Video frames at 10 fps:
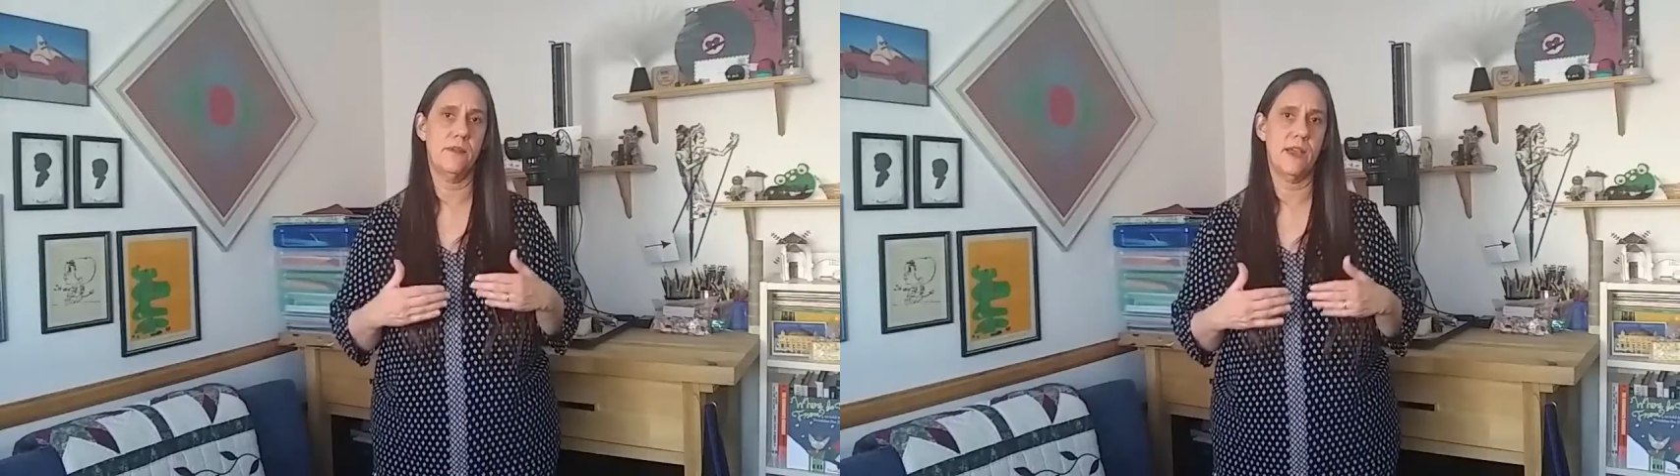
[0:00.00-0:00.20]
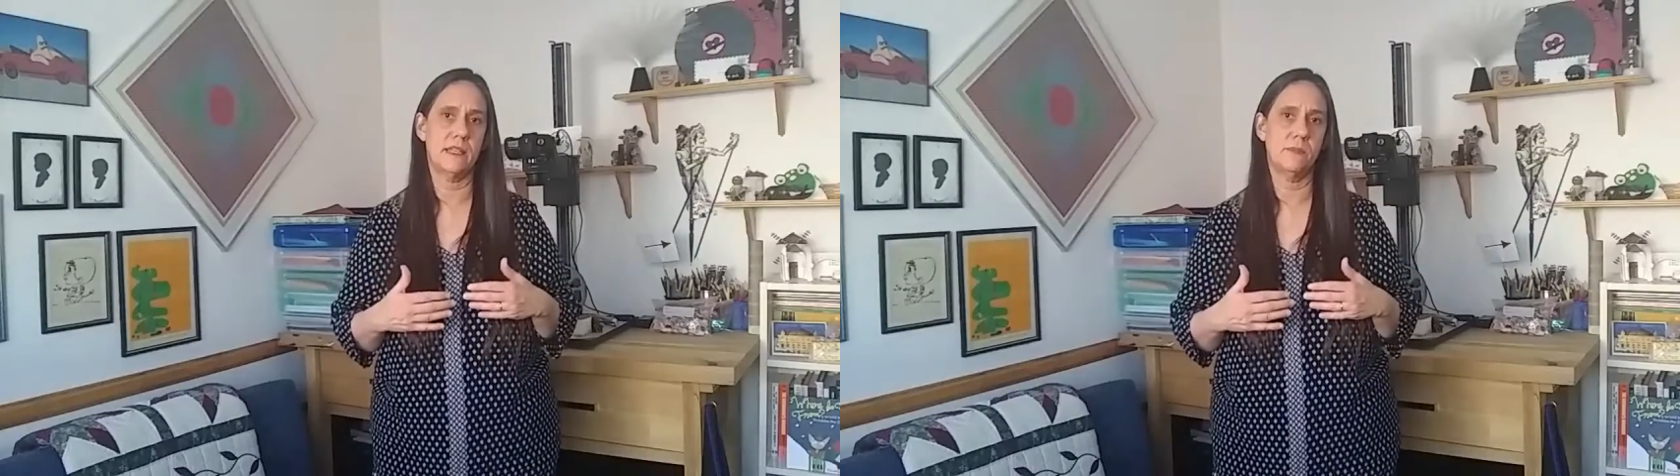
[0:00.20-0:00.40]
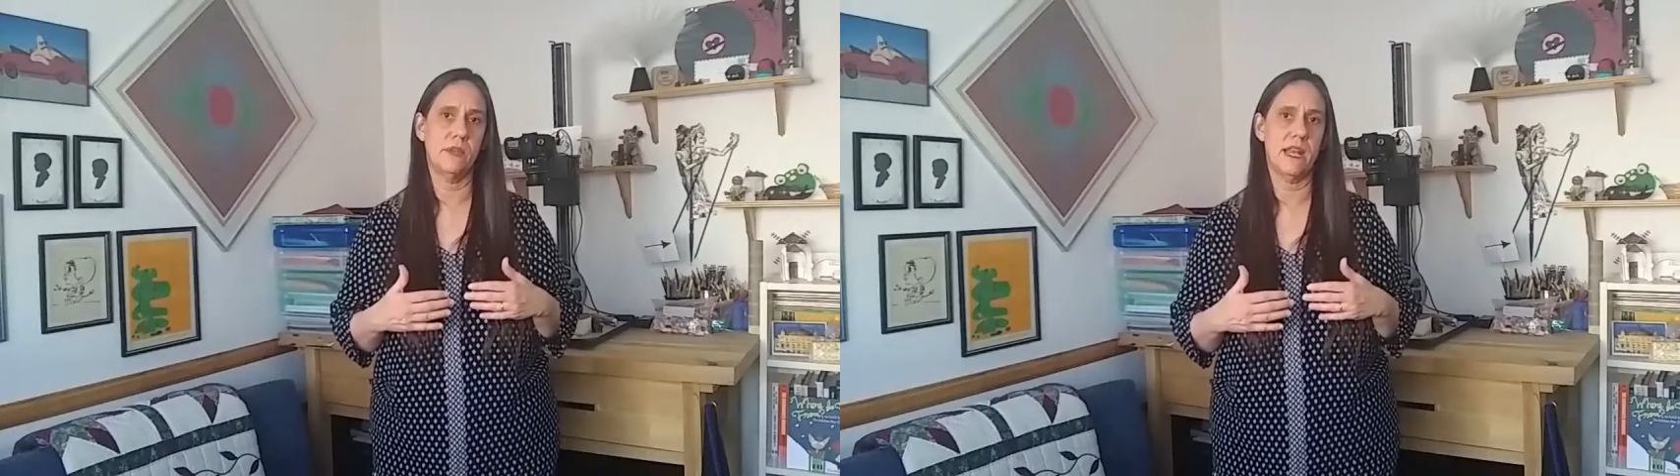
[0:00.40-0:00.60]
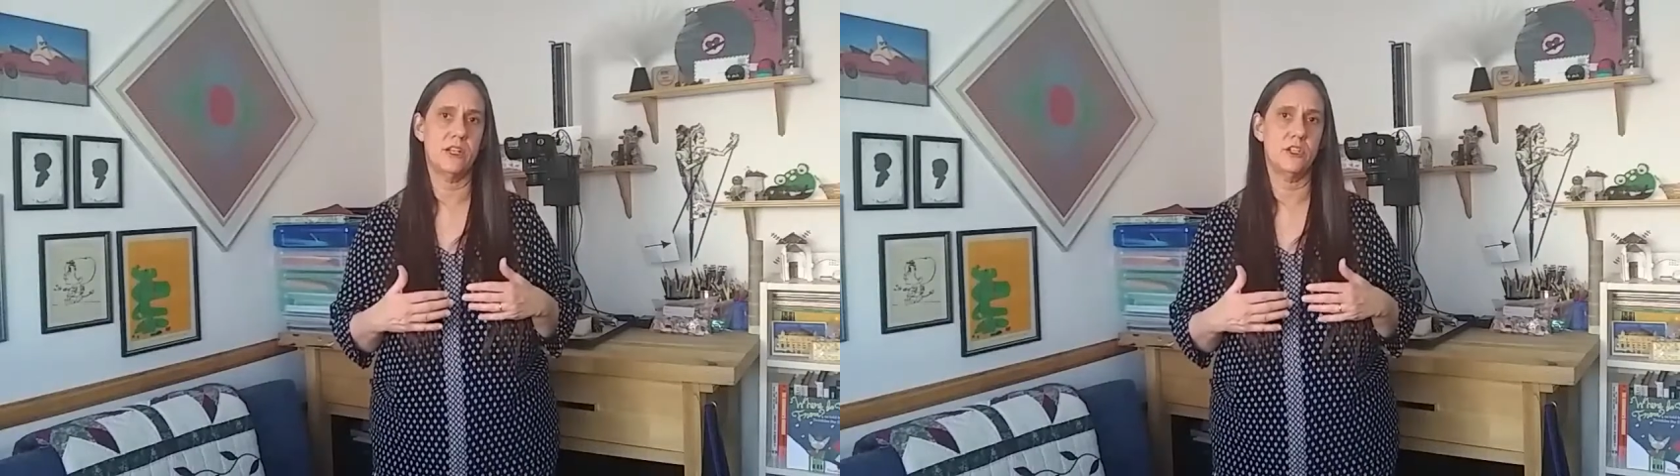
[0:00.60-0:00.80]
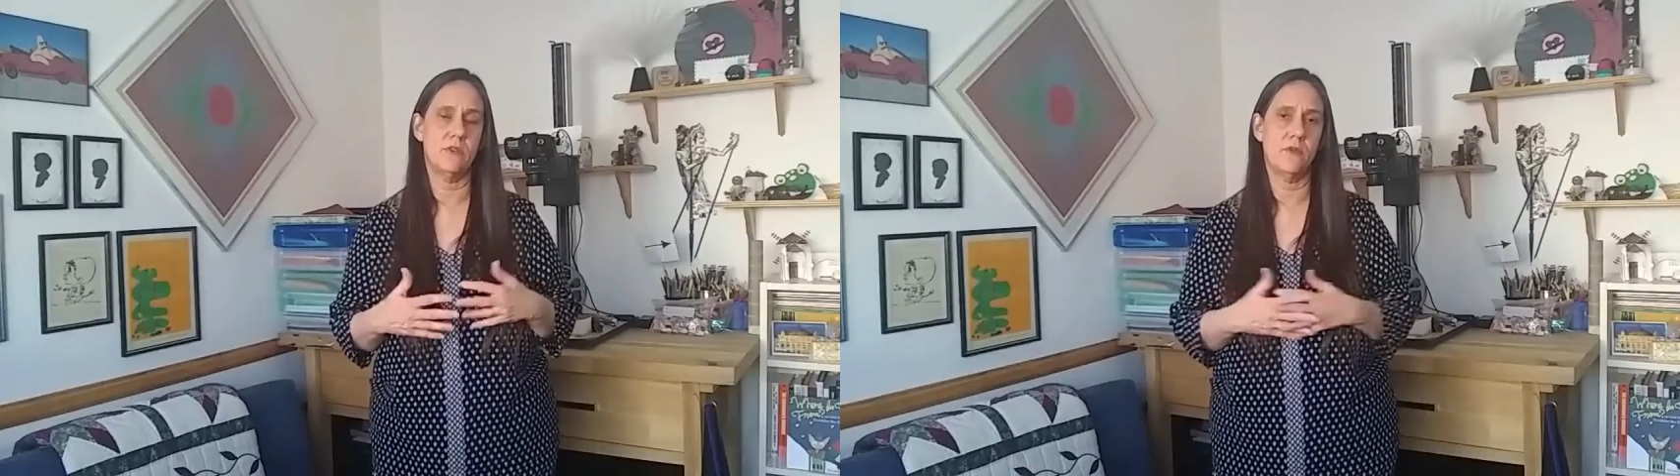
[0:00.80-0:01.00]
of
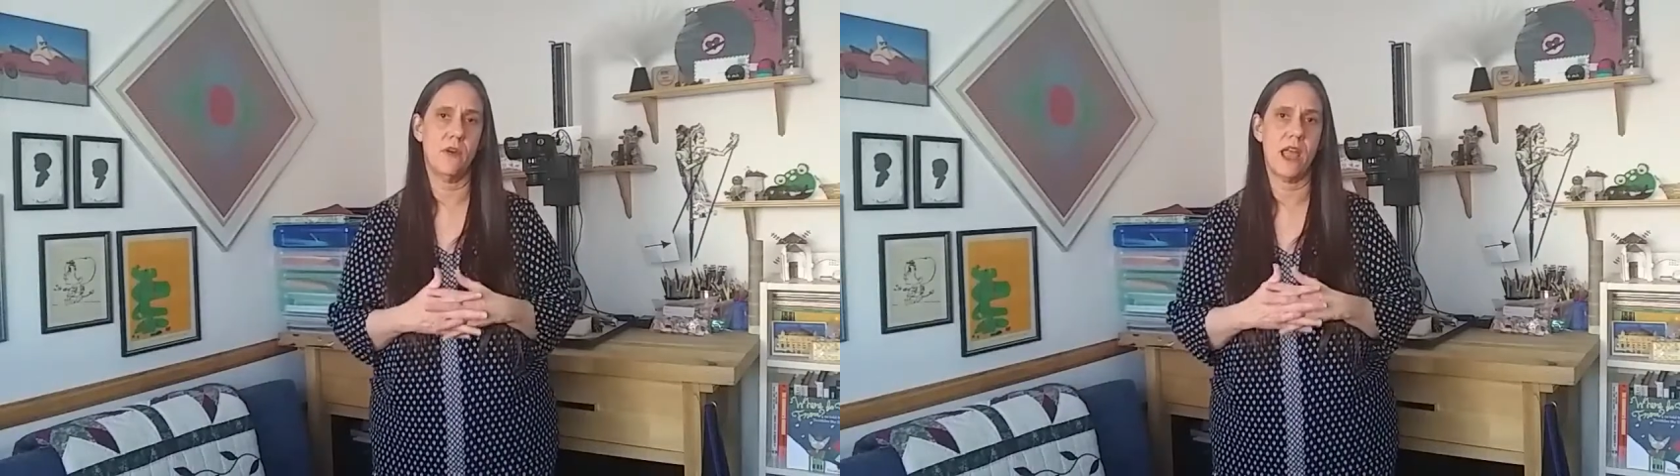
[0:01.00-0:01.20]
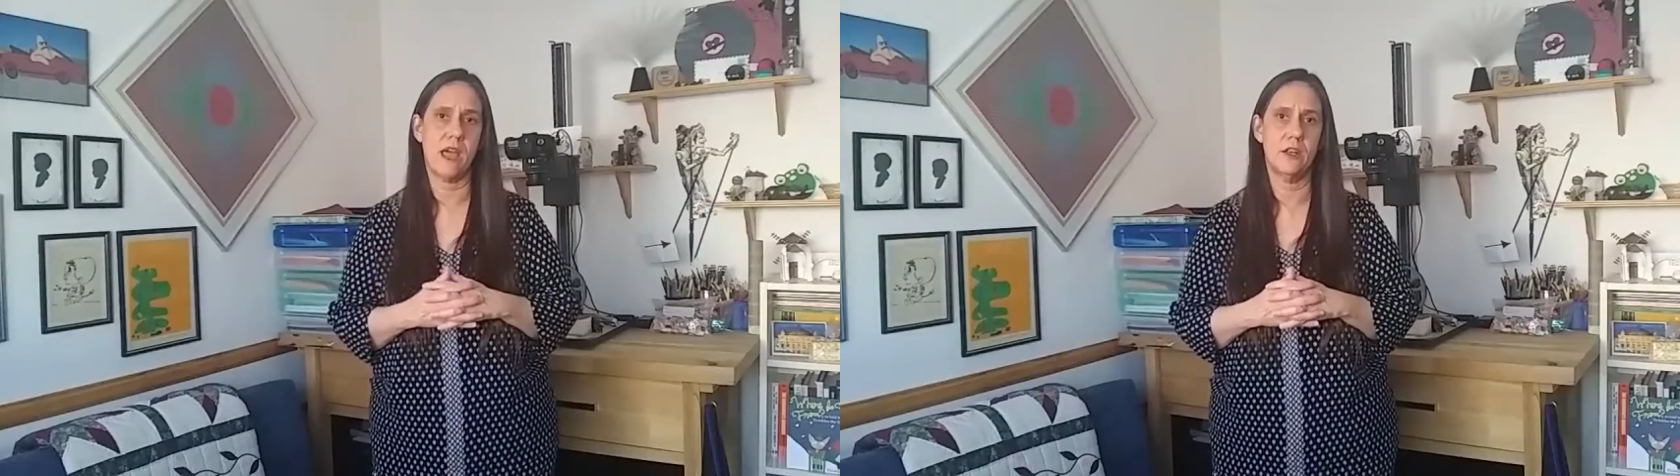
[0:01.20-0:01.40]
explanation for how